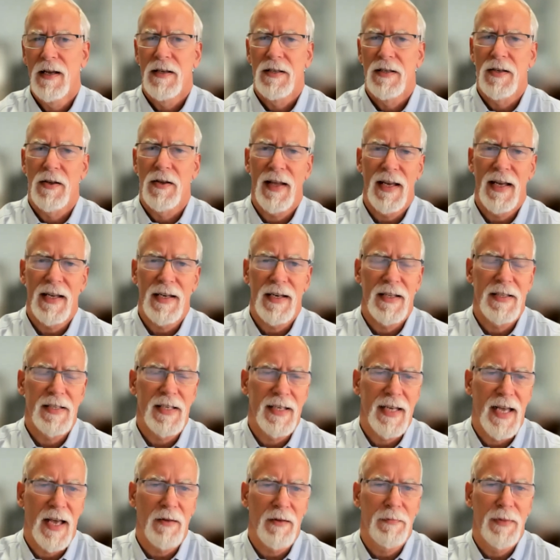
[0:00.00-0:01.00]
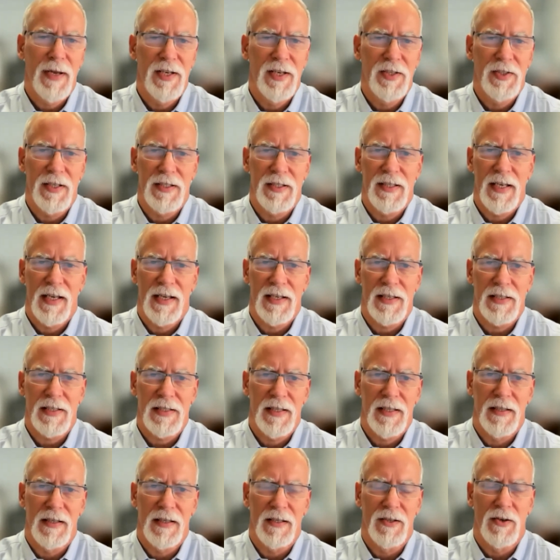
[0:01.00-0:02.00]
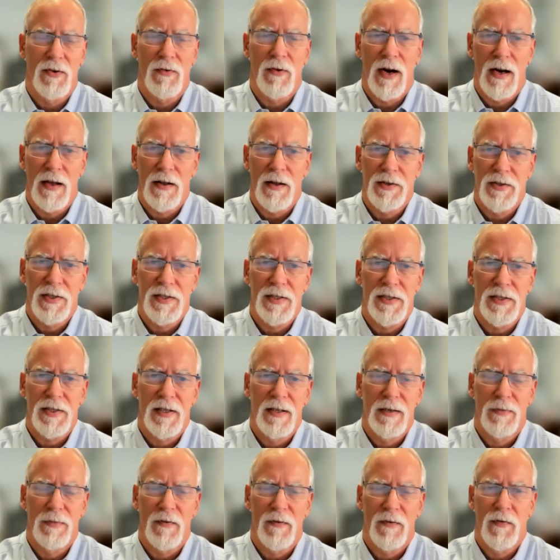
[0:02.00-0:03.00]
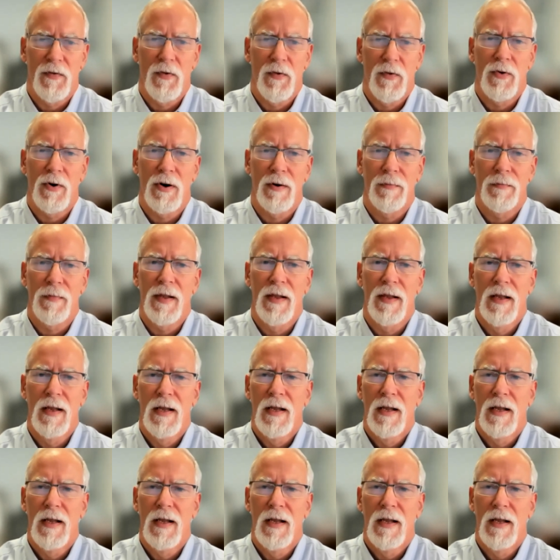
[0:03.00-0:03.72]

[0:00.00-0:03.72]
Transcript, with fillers: So that is an outpatient test that neurologists can perform.